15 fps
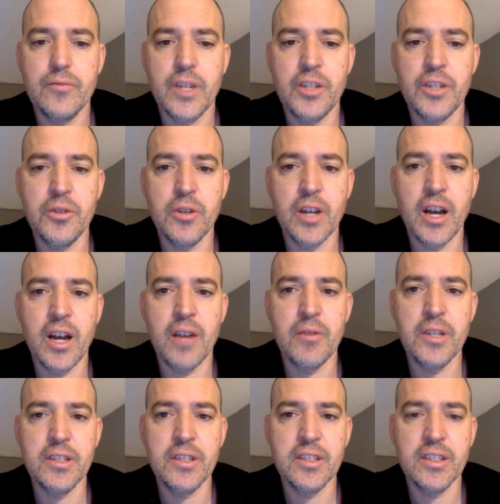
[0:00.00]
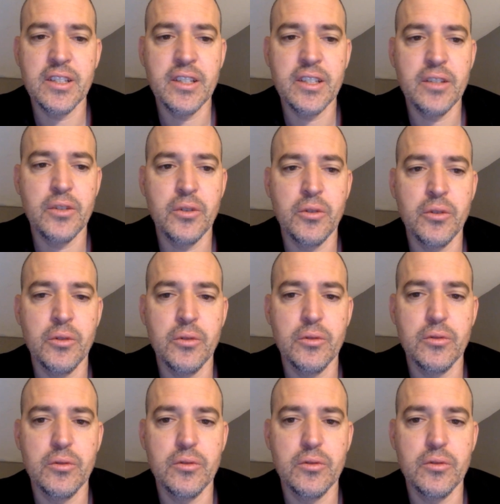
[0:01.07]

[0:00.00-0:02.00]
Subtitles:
I knew a guy recently who